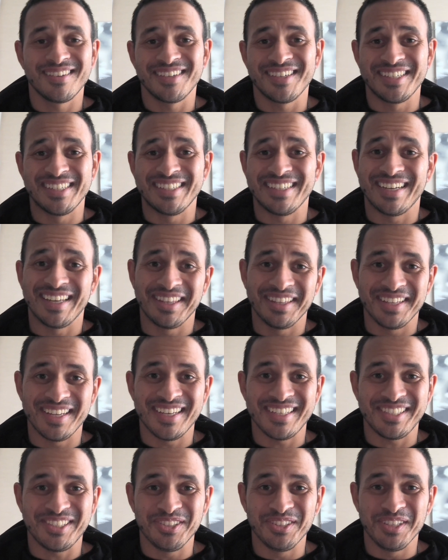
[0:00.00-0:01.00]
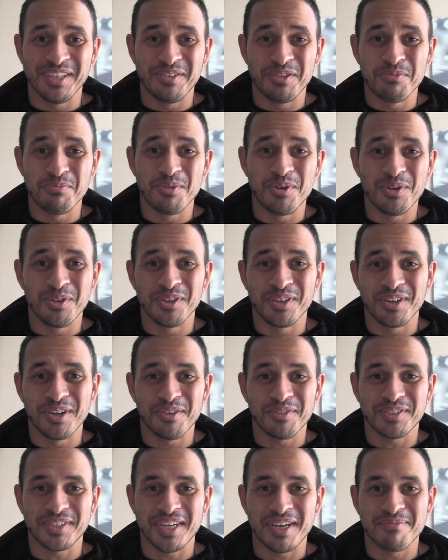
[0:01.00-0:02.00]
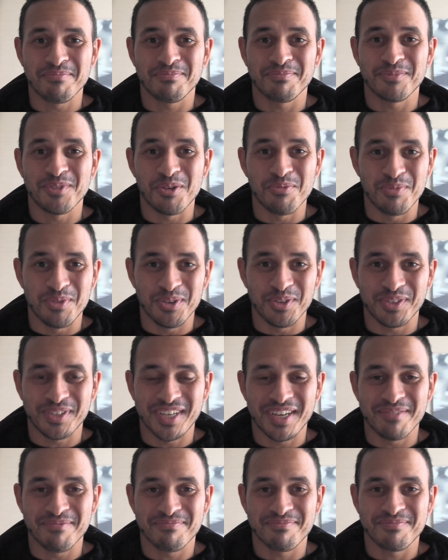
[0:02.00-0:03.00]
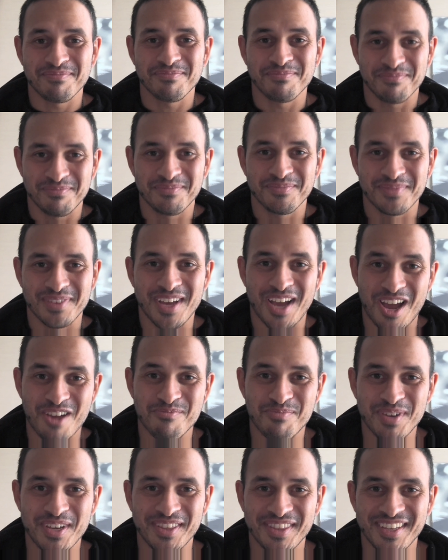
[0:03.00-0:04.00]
unless you leave the ball on off stump or middle stump. I've been